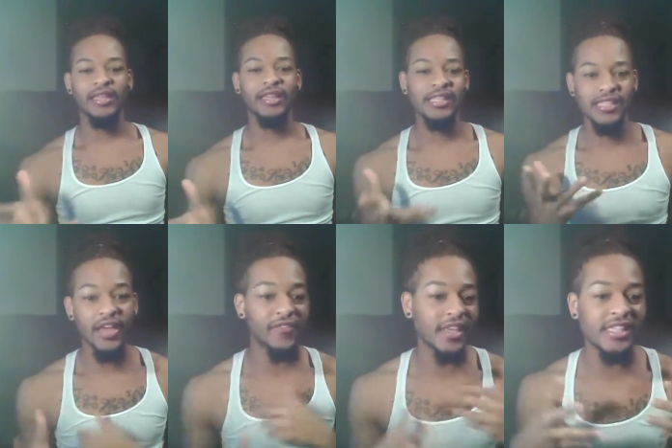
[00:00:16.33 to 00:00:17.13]
this
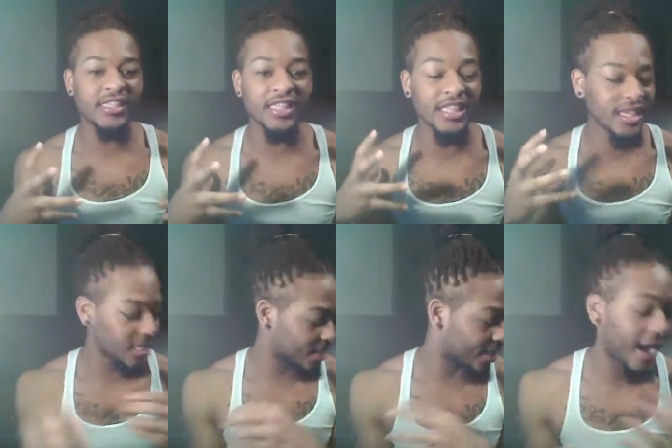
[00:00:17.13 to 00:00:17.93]
stuff is,
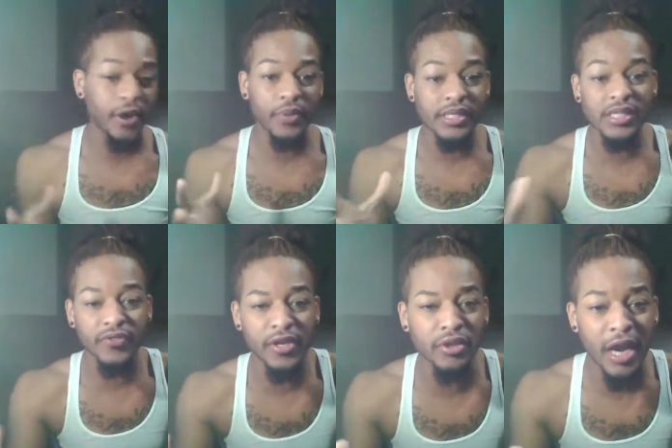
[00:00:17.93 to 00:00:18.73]
these
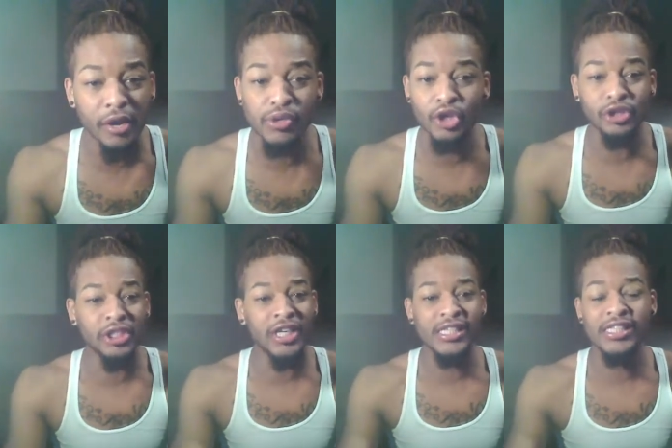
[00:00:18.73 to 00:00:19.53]
video diaries are
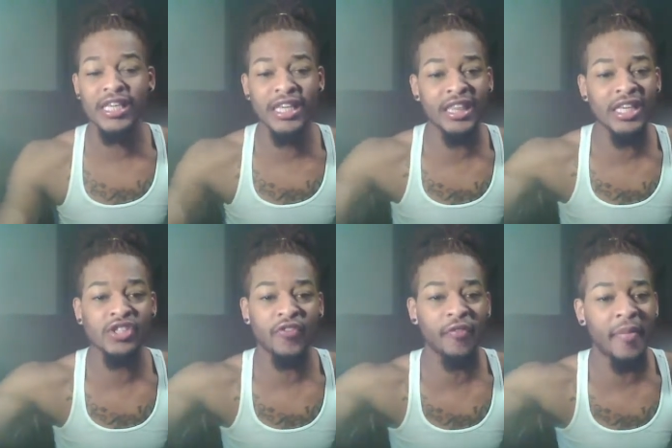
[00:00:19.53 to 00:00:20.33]
just to get things
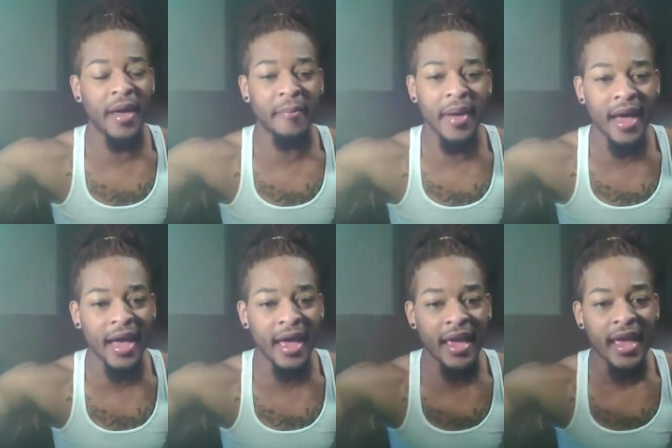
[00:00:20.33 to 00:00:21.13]
off of my
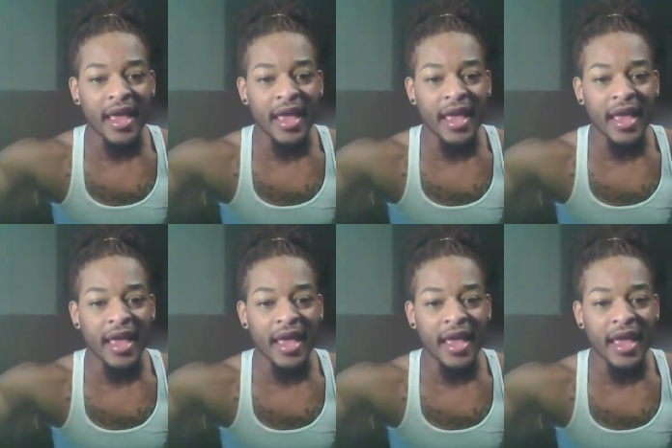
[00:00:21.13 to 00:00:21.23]
mind,